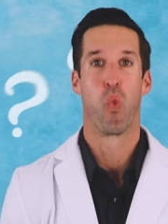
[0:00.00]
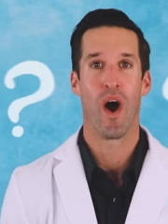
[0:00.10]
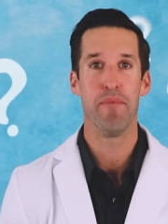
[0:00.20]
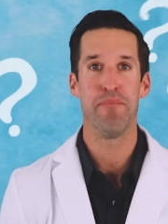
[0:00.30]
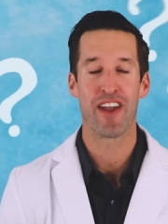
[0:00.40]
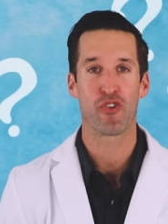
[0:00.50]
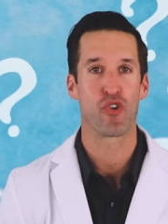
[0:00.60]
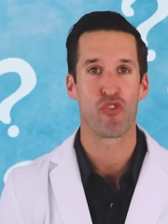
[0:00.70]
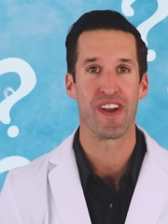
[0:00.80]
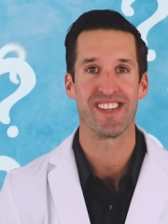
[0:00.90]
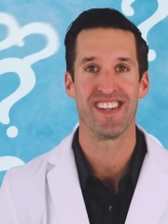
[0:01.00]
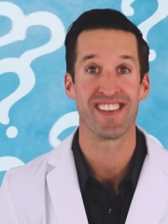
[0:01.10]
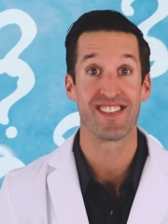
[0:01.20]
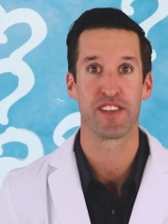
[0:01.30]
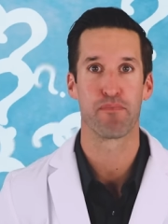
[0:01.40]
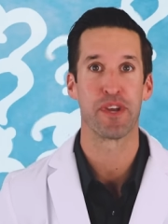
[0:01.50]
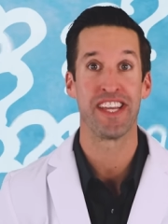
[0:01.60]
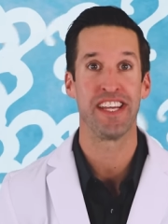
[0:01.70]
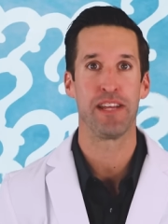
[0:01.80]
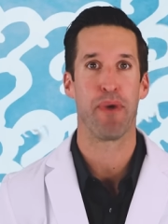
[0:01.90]
What medical craziness does
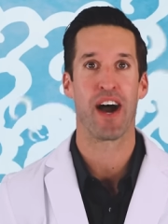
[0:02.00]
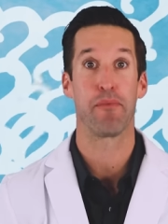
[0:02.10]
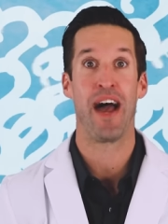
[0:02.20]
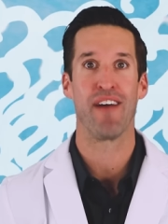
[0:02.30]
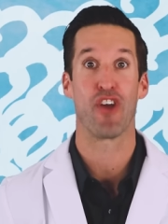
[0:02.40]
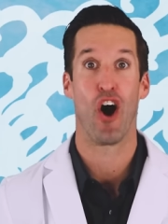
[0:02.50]
Bikini Bottom have to